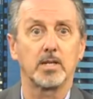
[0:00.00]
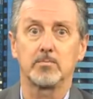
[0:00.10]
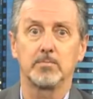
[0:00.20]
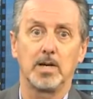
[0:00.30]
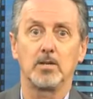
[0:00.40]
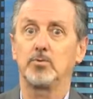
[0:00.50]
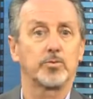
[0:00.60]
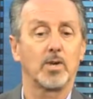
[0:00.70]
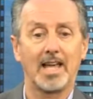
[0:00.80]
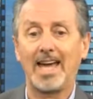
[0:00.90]
my lord,
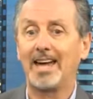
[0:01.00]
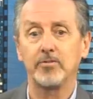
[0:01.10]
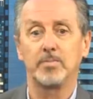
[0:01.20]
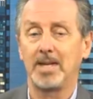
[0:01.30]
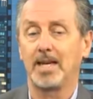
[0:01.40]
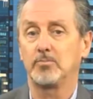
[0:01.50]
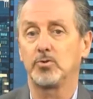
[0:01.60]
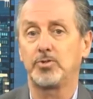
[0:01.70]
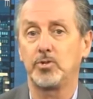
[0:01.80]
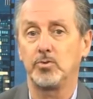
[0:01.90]
will I ever be able
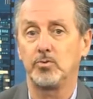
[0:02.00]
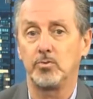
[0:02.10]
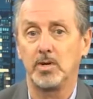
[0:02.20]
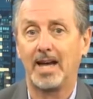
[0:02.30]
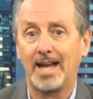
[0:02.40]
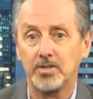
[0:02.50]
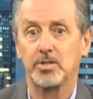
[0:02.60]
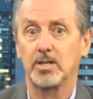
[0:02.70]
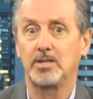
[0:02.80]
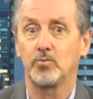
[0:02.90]
to
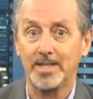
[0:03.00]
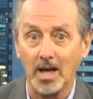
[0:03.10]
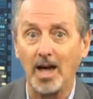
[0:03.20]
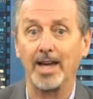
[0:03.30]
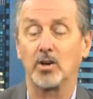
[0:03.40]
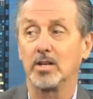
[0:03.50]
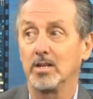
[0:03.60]
actually retire?